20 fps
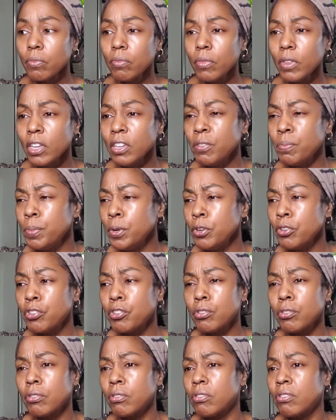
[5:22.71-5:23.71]

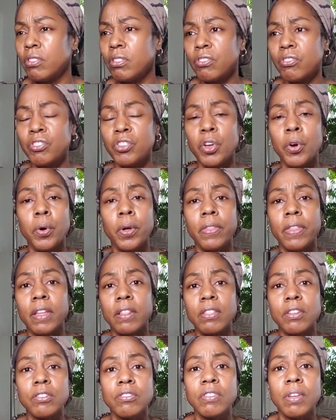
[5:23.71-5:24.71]
Spiritual is just knowing that
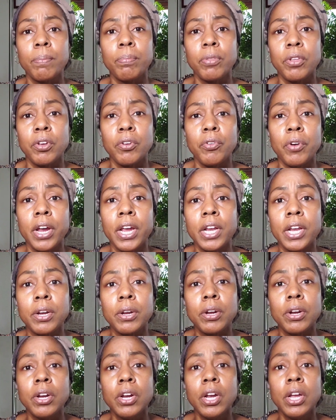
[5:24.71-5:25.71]
there's something
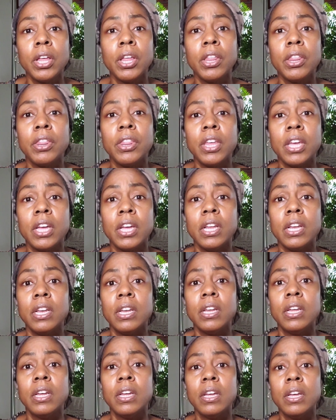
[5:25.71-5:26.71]
greater than
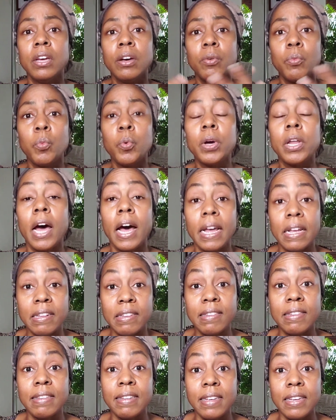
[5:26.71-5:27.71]
what I
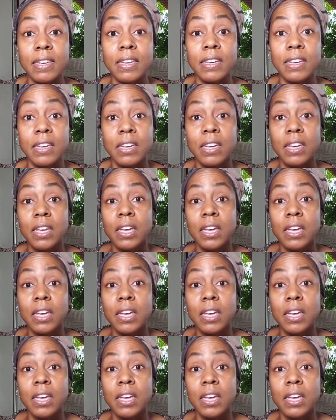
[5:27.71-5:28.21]
see.